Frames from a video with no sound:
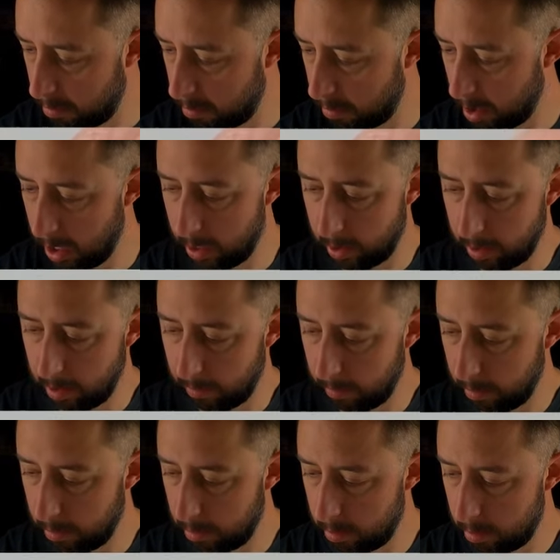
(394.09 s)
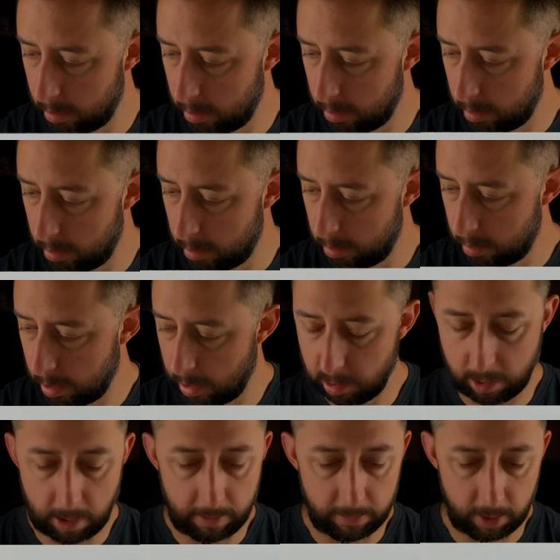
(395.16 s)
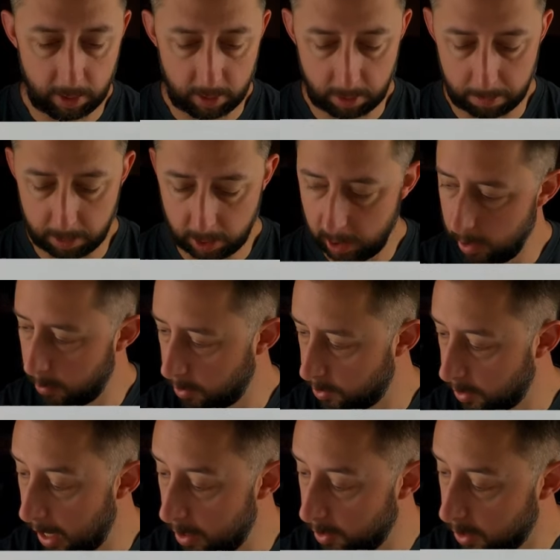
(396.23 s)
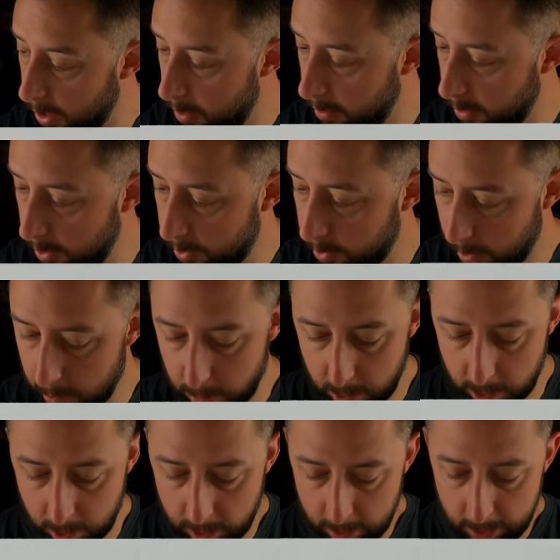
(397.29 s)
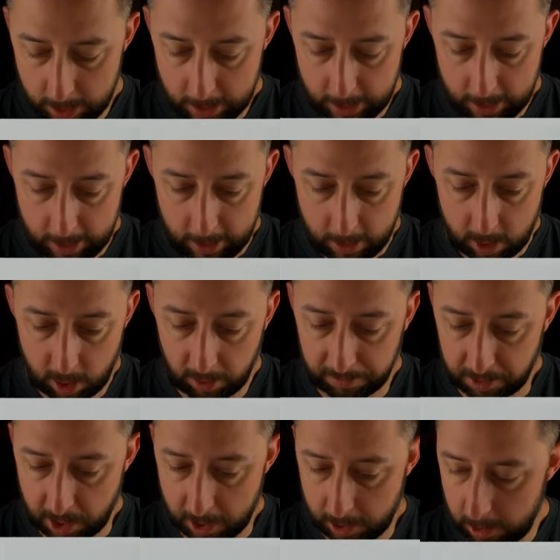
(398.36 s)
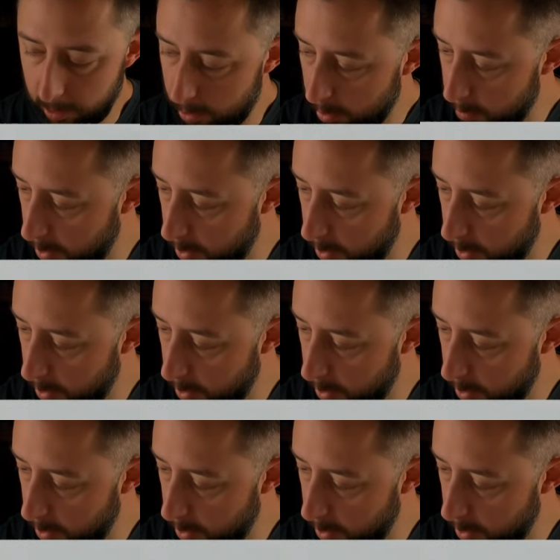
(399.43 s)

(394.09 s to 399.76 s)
No, I don't have anything. But anyways, 9 or 10 on this. I don't want to get off track here too